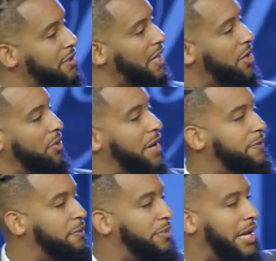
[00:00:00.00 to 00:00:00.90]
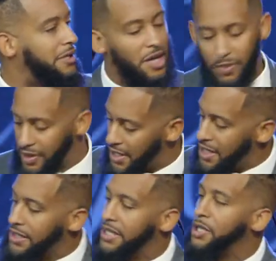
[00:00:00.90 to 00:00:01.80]
Stay away from bad company.
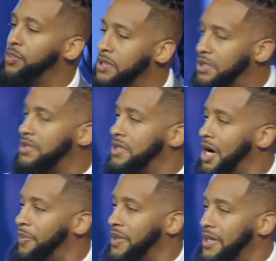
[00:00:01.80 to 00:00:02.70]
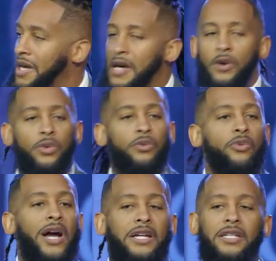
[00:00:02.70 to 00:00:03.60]
Get with good company.
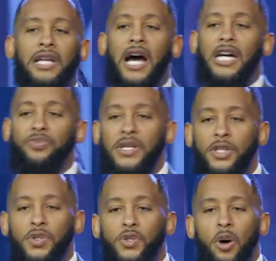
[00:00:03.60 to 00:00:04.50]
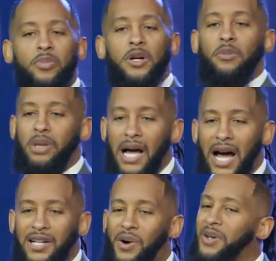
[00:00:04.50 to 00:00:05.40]
Recognize whether you're going to be a
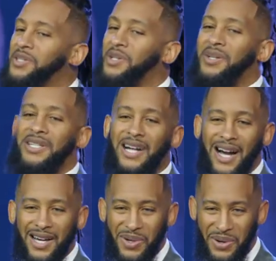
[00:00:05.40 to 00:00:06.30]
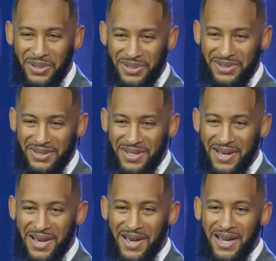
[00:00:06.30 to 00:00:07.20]
blind horse or a guide horse,
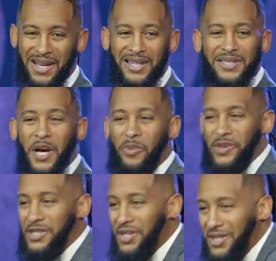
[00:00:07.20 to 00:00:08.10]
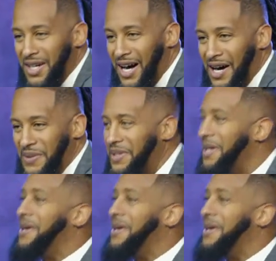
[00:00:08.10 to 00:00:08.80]
and let's help each other out.